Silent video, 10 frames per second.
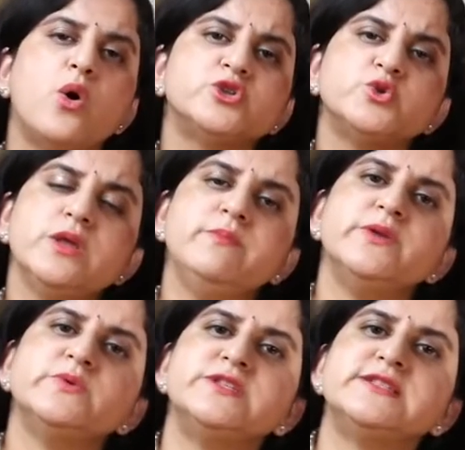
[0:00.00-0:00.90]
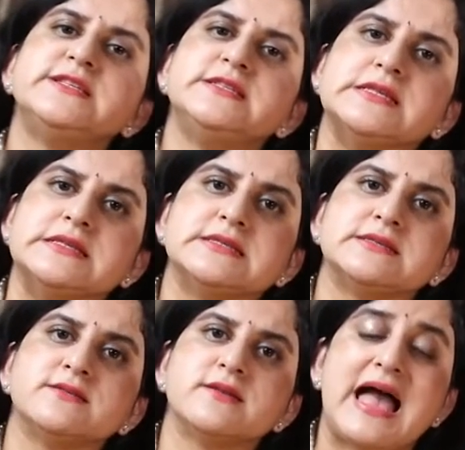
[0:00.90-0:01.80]
Autoimmune
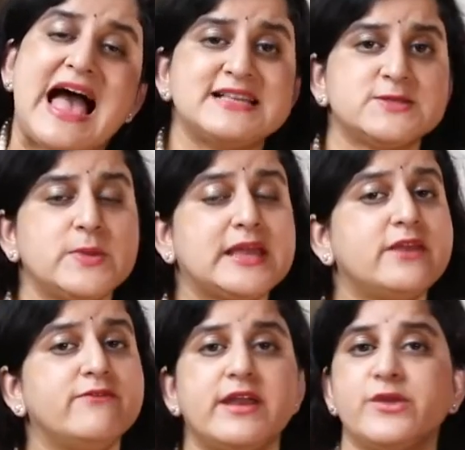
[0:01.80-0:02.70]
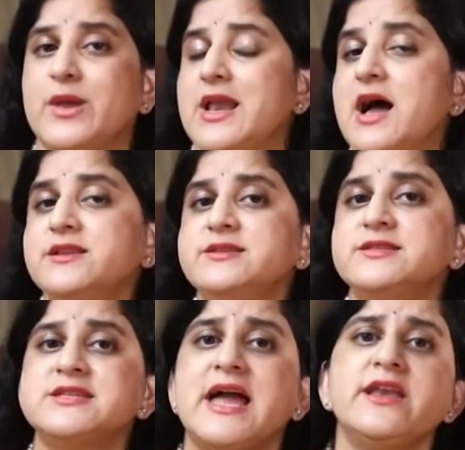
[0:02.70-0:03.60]
diseases, as we can very well
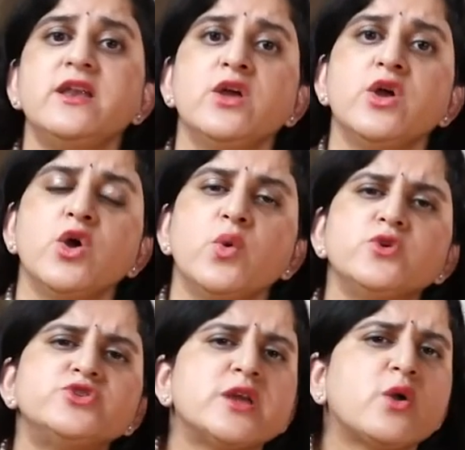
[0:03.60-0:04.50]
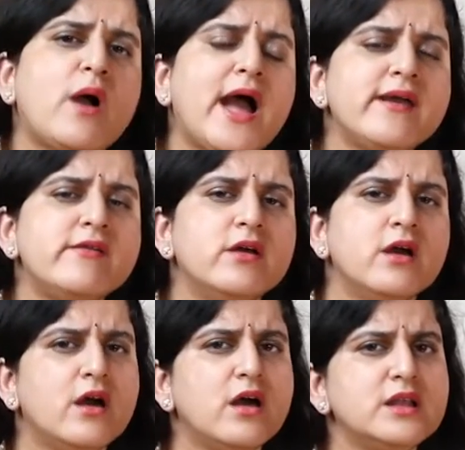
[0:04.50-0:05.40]
understand, would require
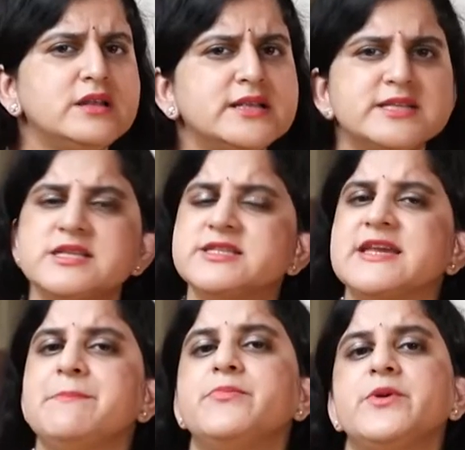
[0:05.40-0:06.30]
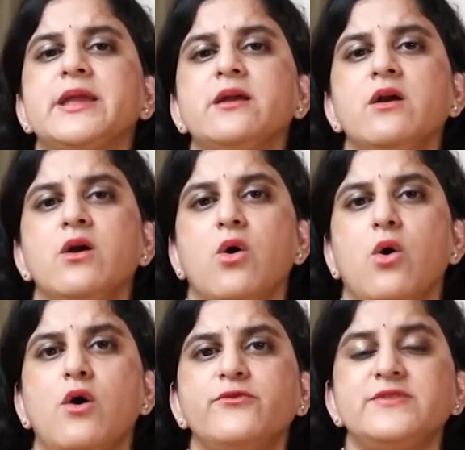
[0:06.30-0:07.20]
a little tempering
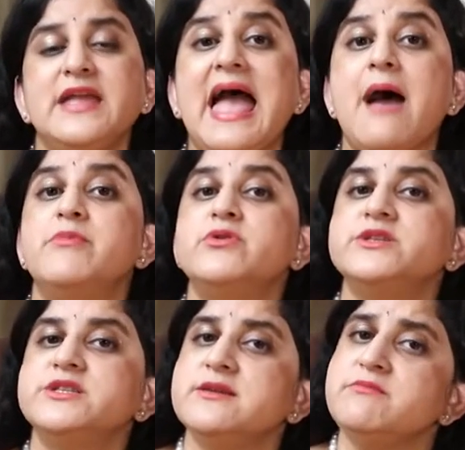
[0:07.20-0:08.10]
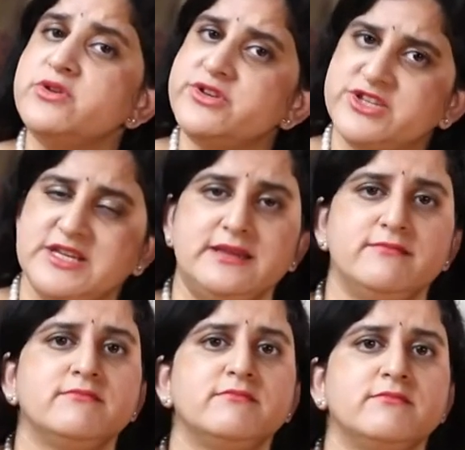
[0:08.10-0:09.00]
of the aberrant immunity.
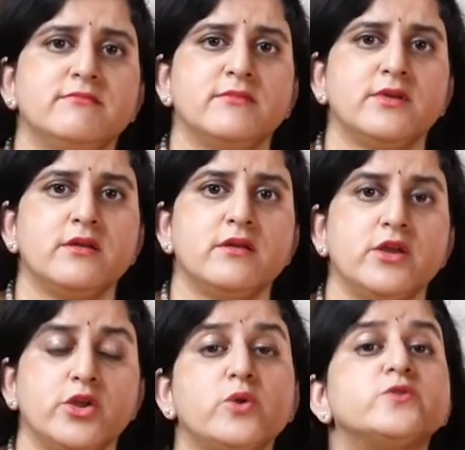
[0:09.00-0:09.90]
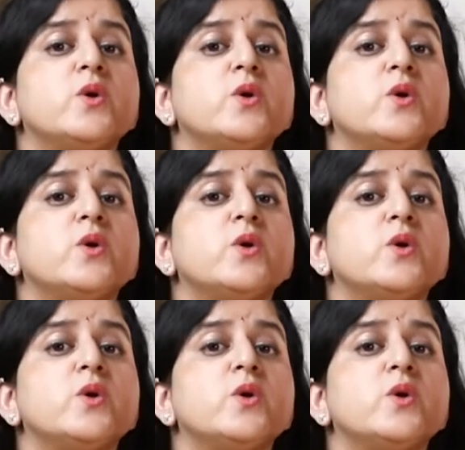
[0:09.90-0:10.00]
Your